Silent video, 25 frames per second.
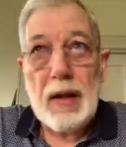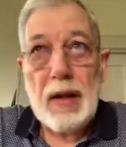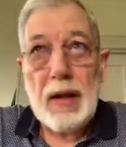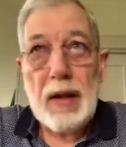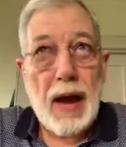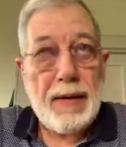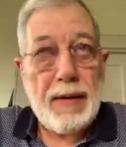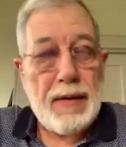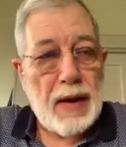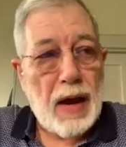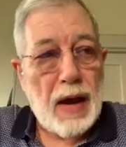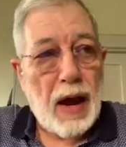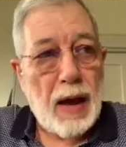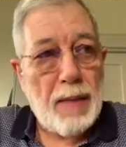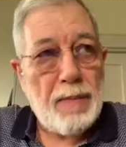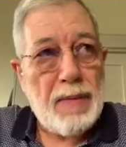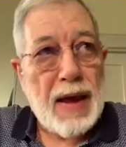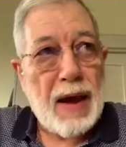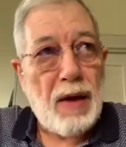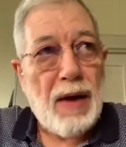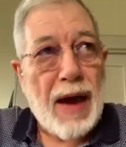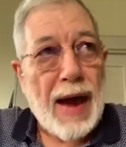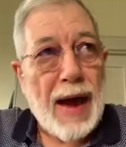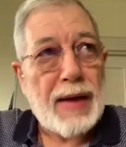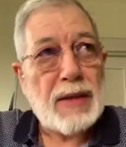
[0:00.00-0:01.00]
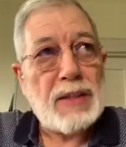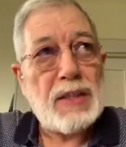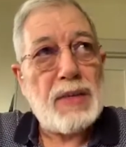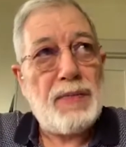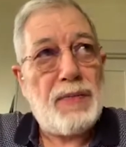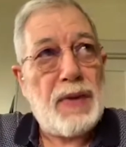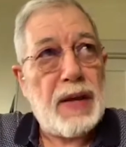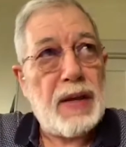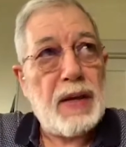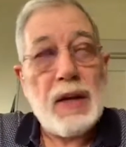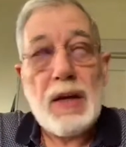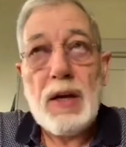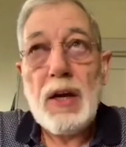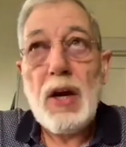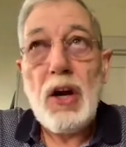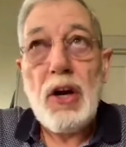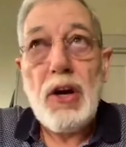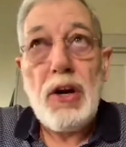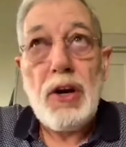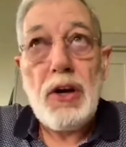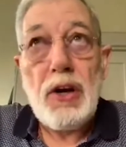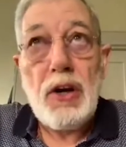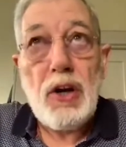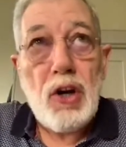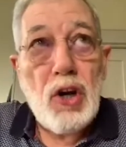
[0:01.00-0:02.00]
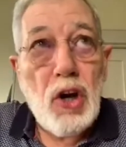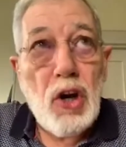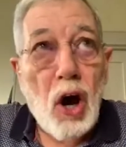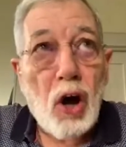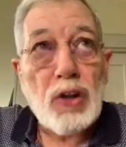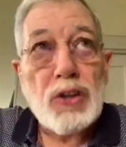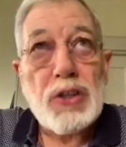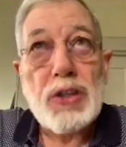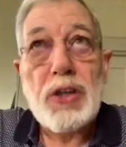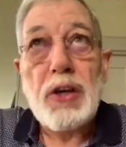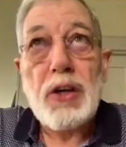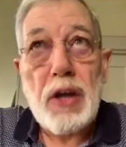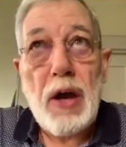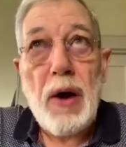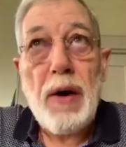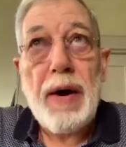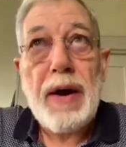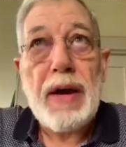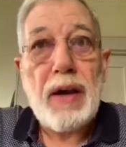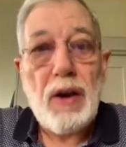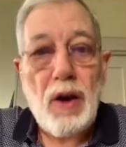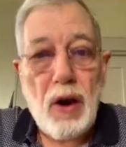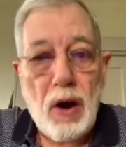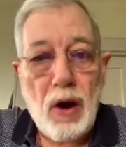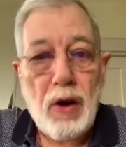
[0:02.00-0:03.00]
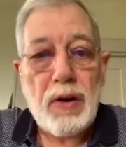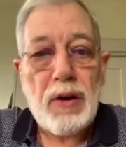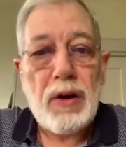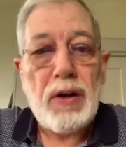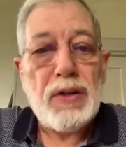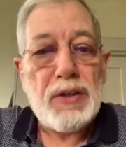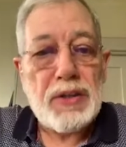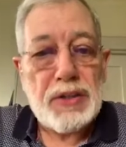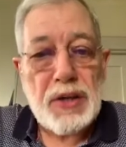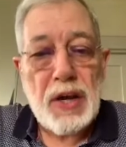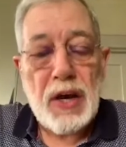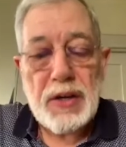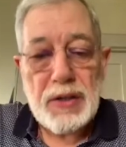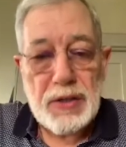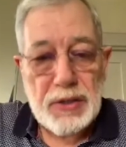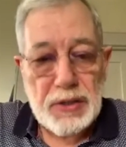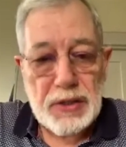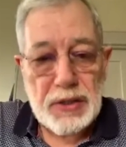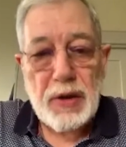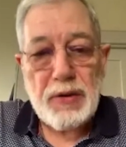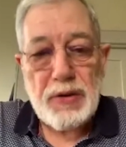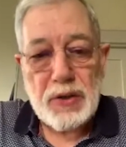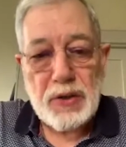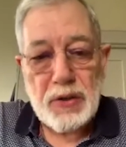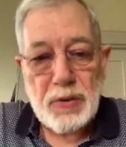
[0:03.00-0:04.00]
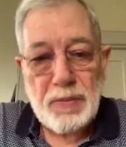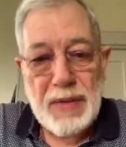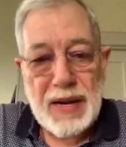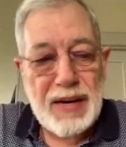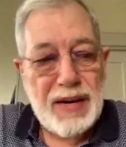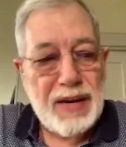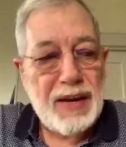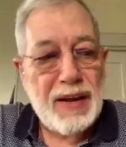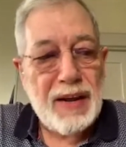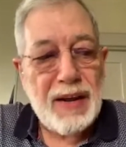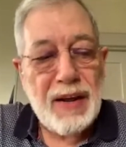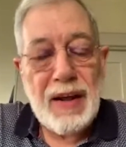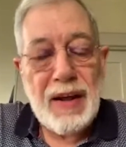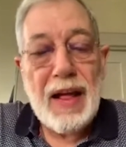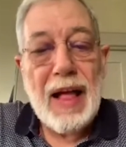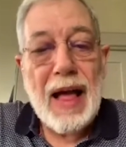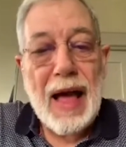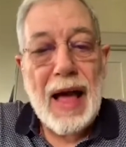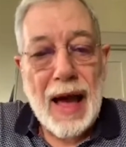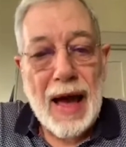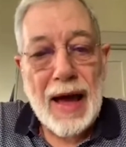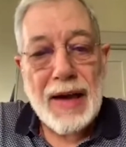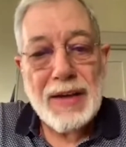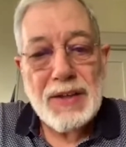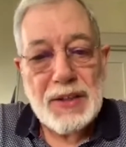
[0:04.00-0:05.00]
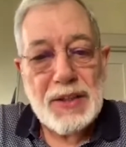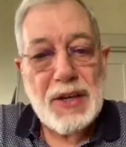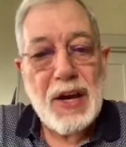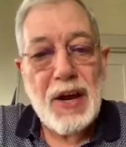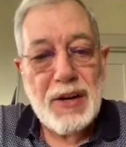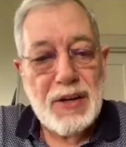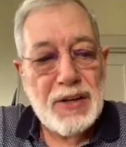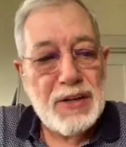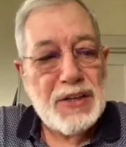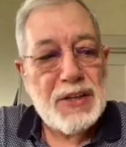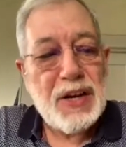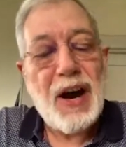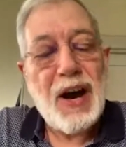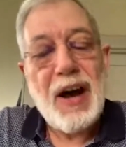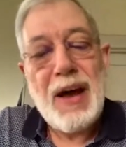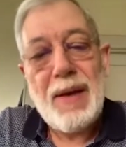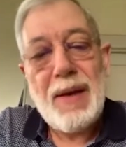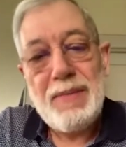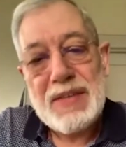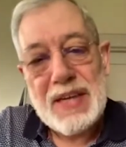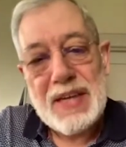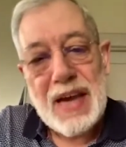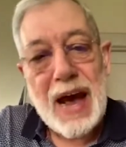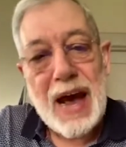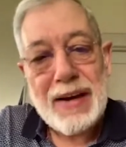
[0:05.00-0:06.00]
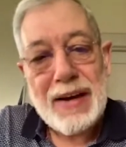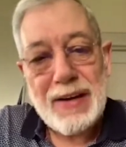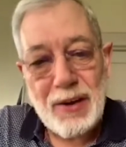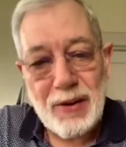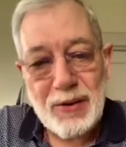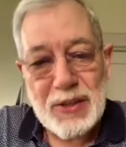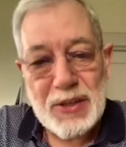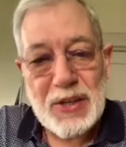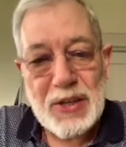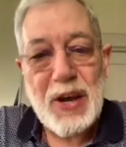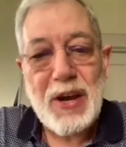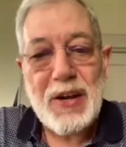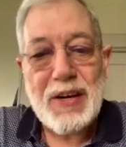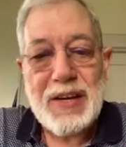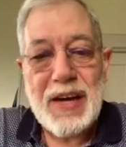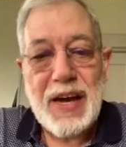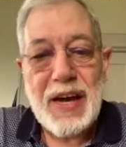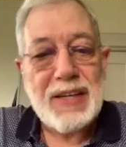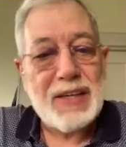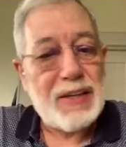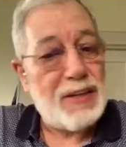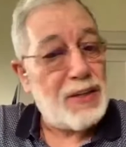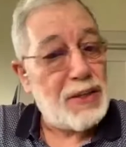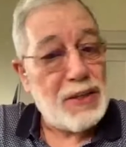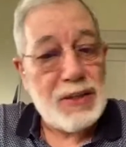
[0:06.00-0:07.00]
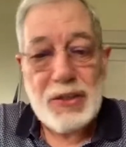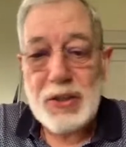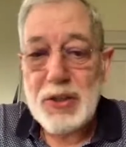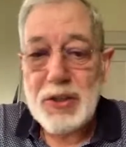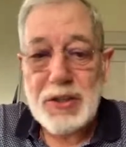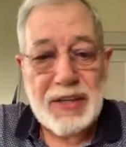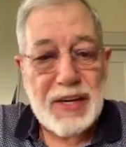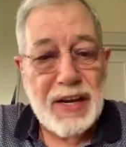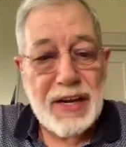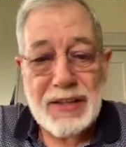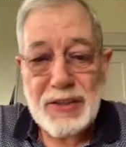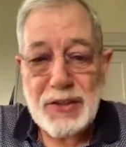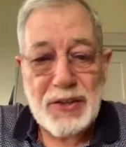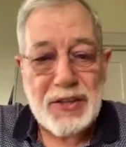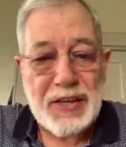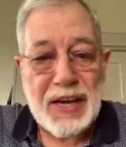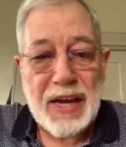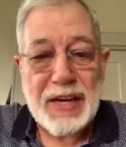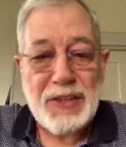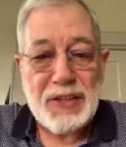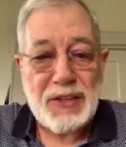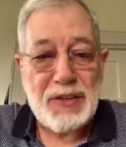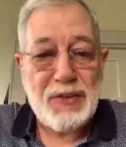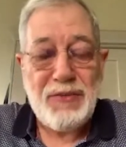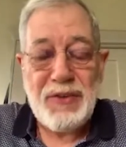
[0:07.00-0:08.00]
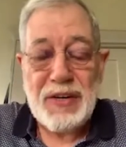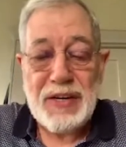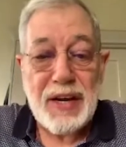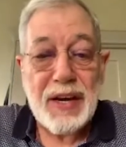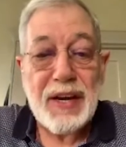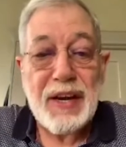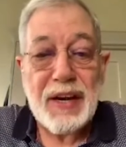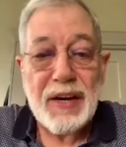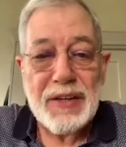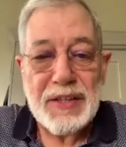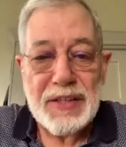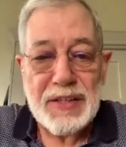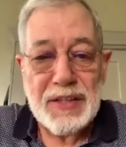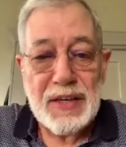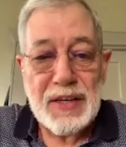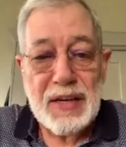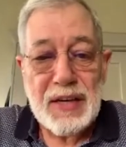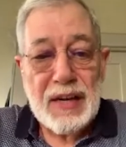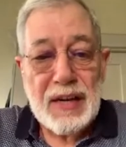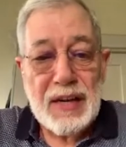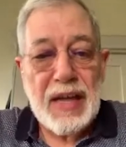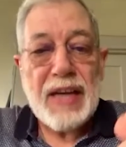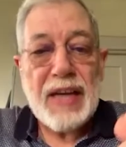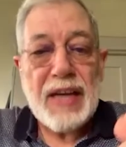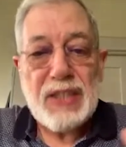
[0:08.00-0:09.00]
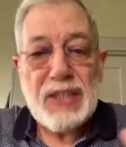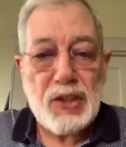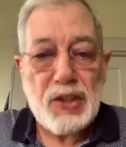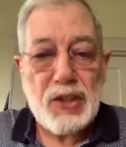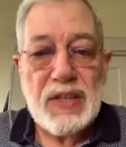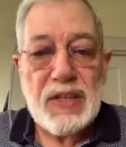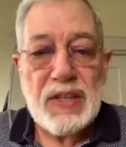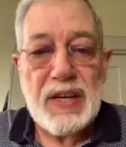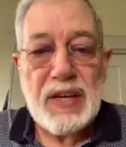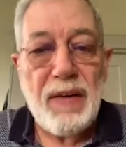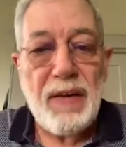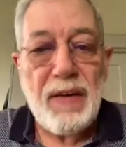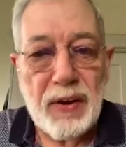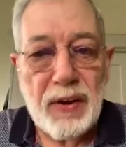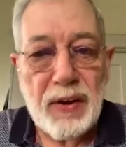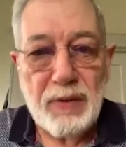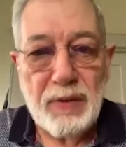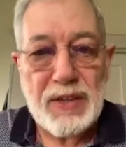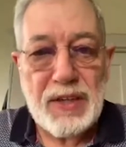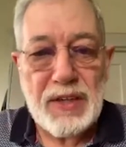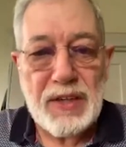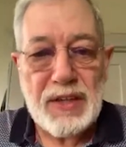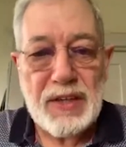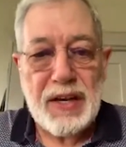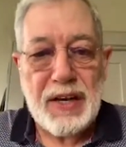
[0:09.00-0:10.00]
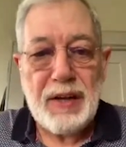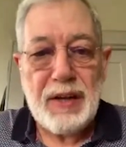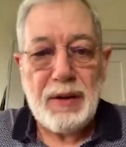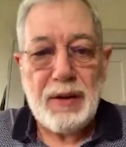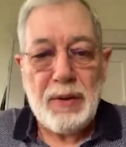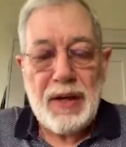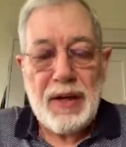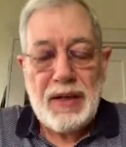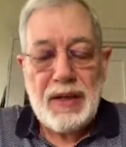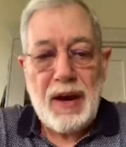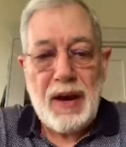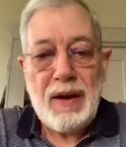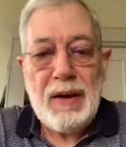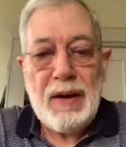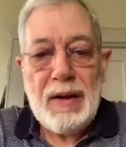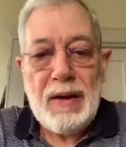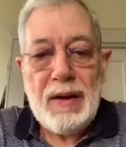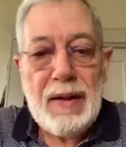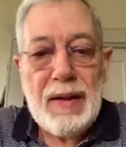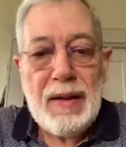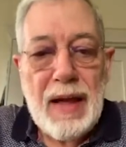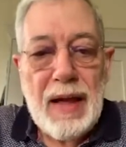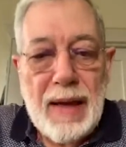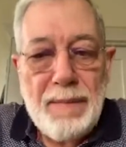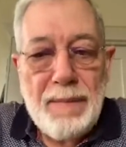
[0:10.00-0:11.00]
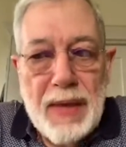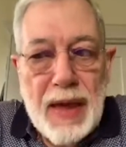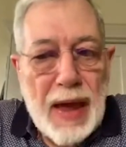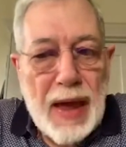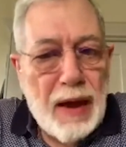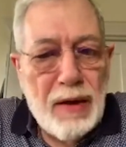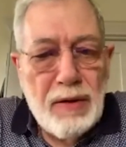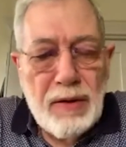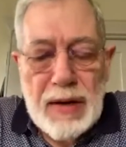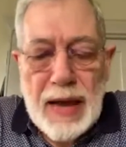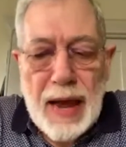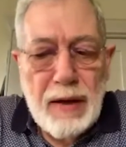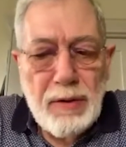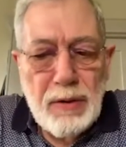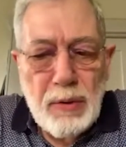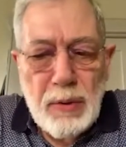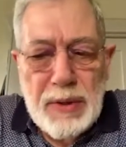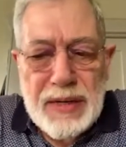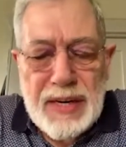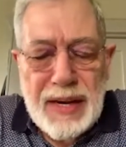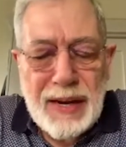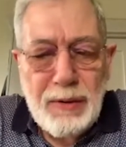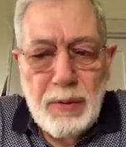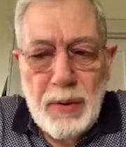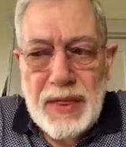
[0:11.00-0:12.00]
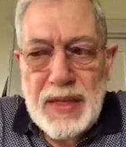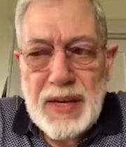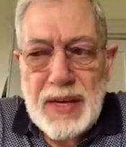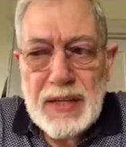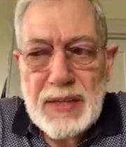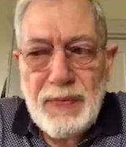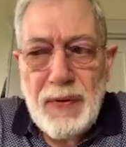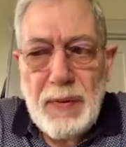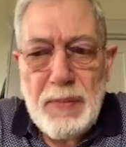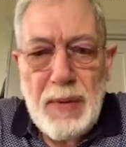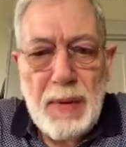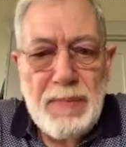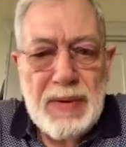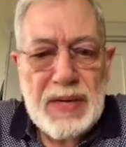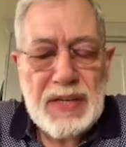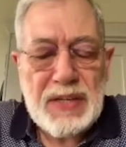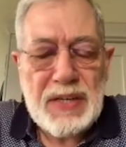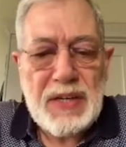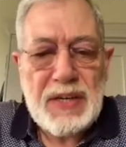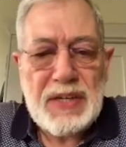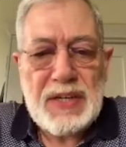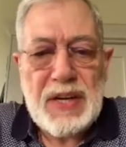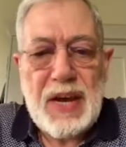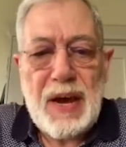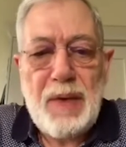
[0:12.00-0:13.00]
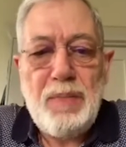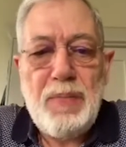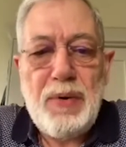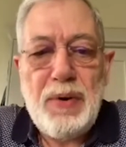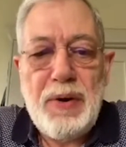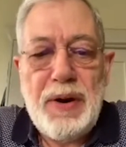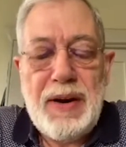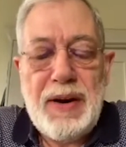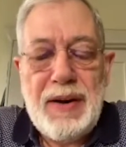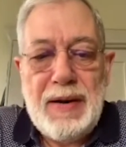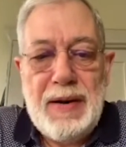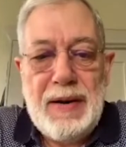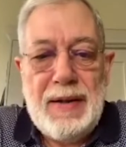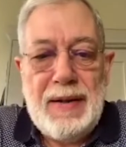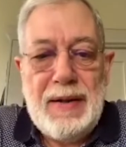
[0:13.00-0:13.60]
I'm now actively not going on certain social media at certain times and on certain days, because it just gets too ridiculous. It's too difficult to deal with. Yeah. How do we deal with this from a business standpoint?